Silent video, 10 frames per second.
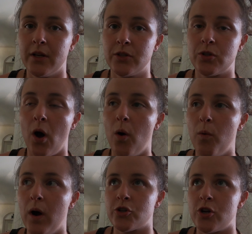
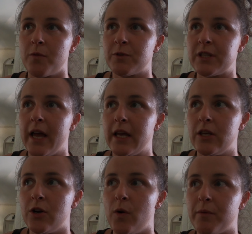So Sean was like,
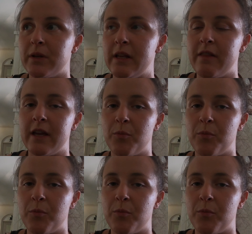you know, I really think